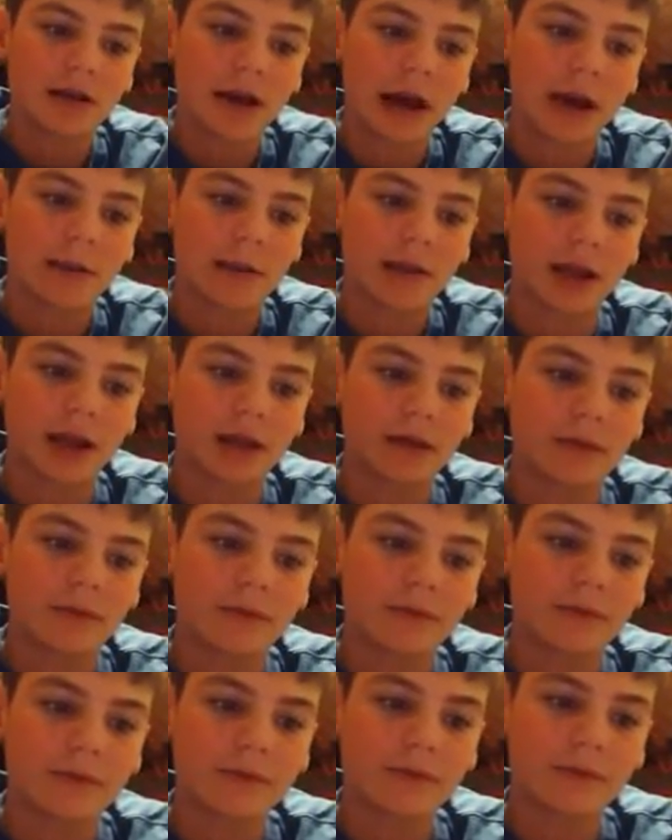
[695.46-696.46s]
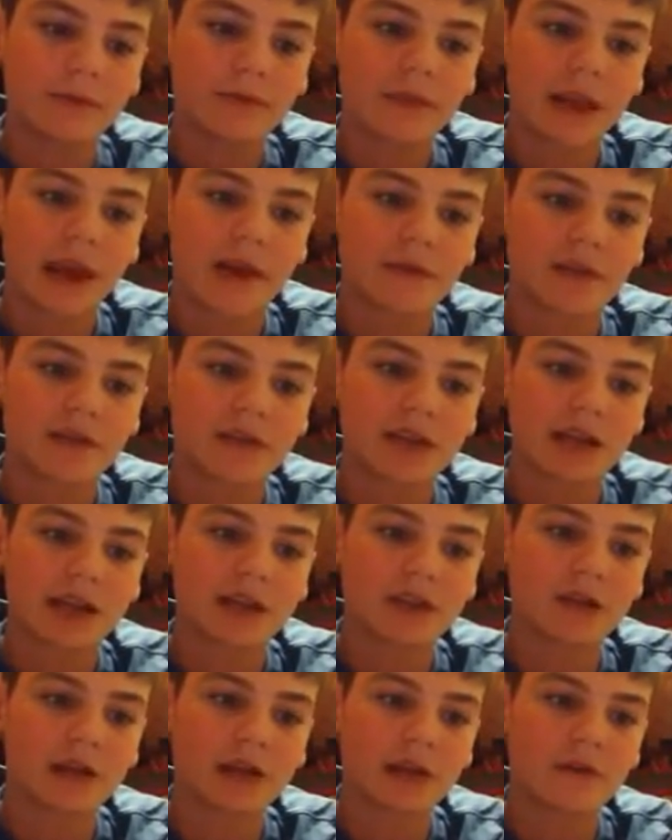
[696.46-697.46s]
I mean, at first I
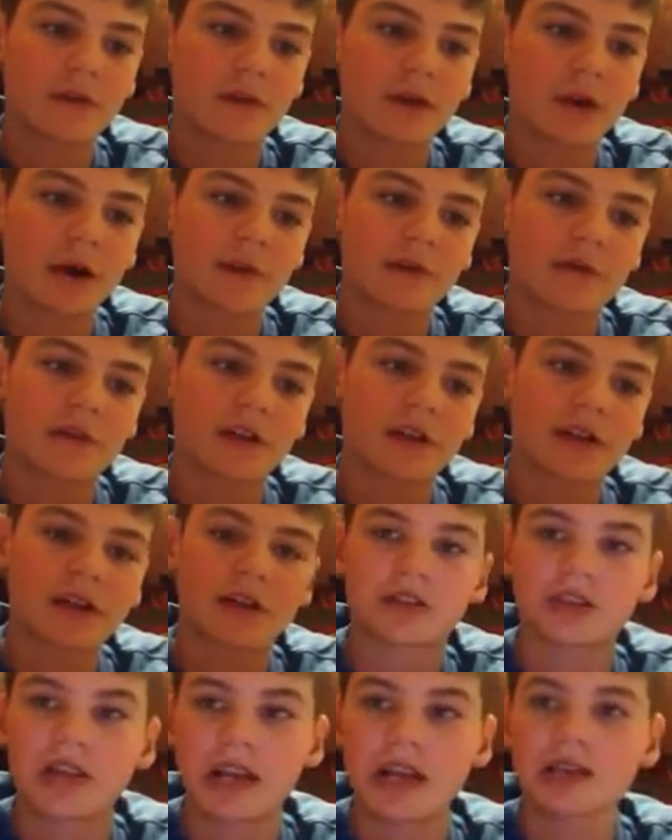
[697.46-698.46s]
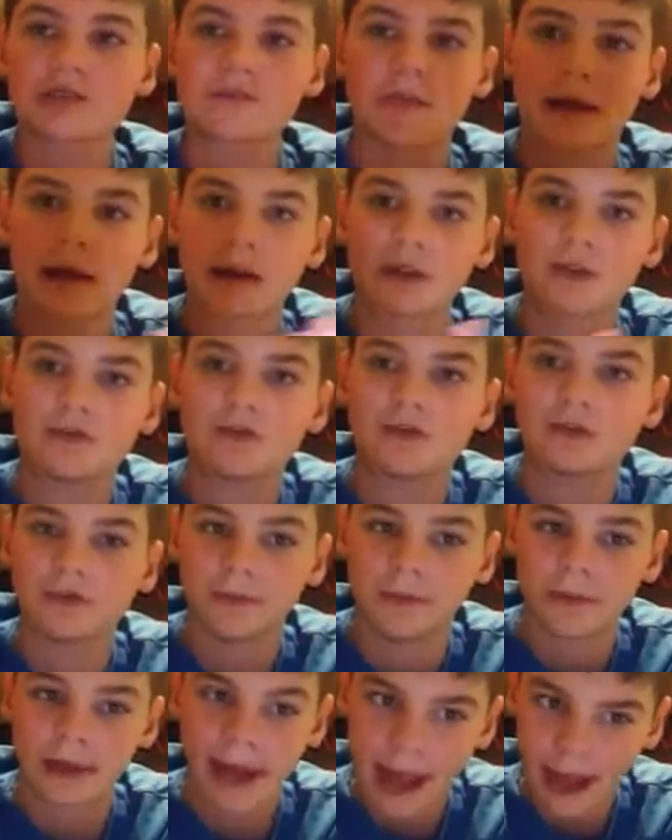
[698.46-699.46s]
didn't even know how to freaking change my
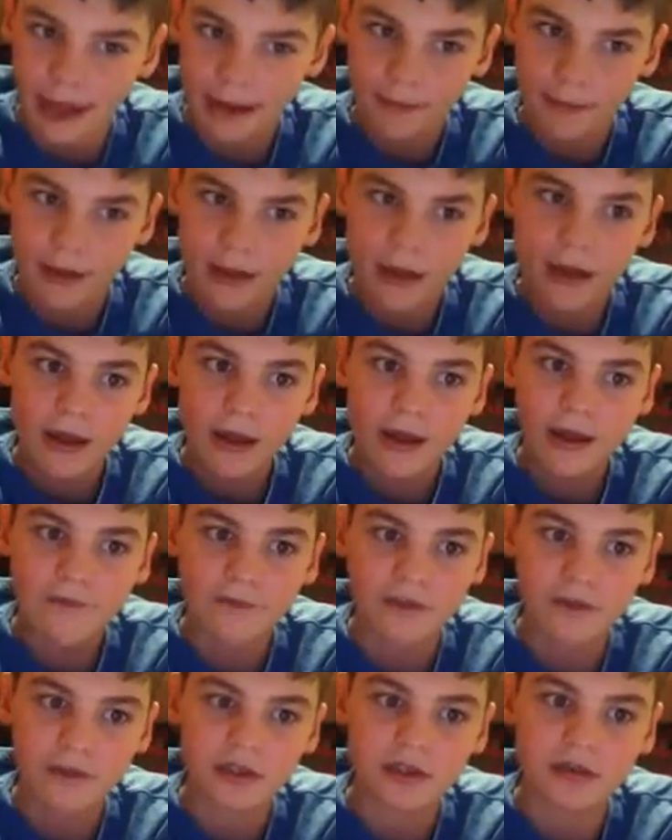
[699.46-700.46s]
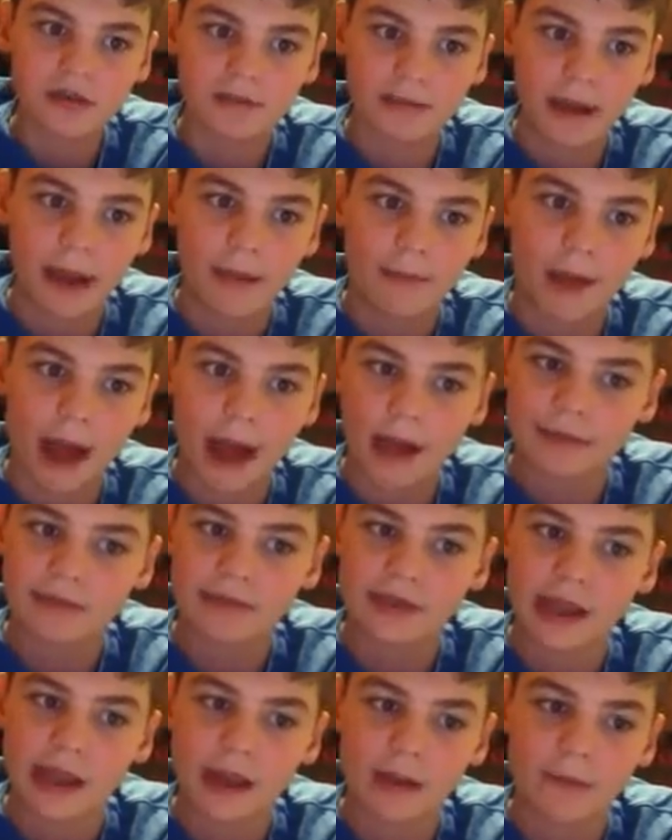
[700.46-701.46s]
YouTube name. First it was my
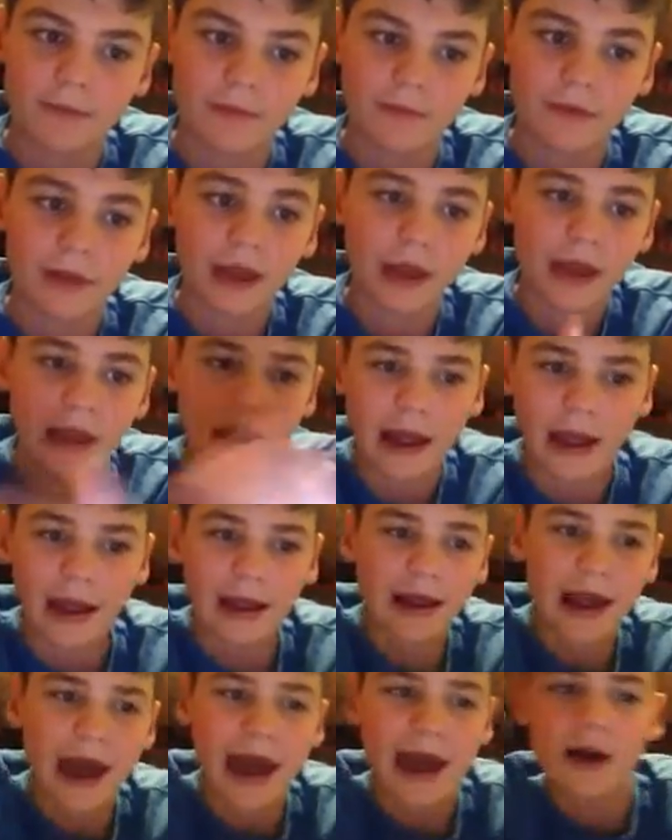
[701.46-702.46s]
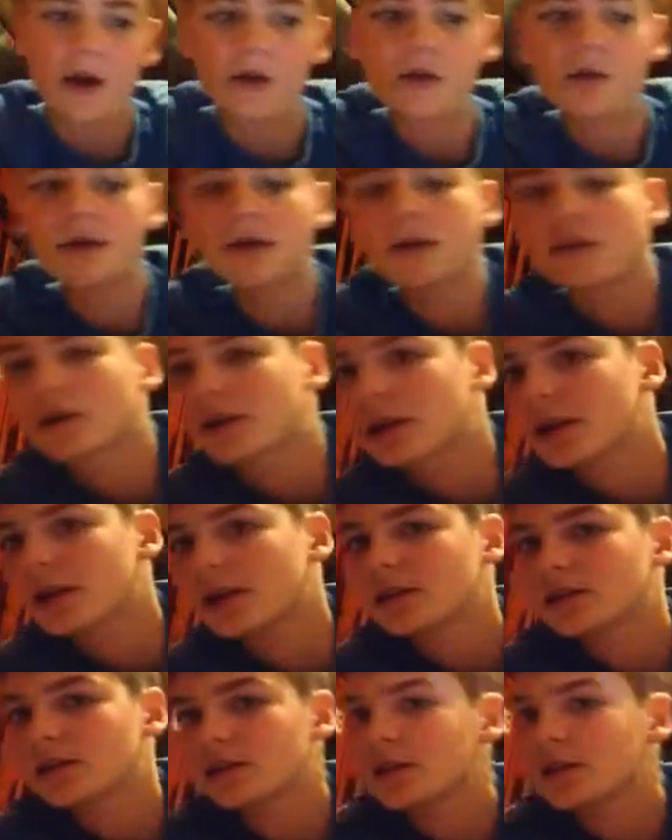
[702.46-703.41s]
mom's name, and now, look at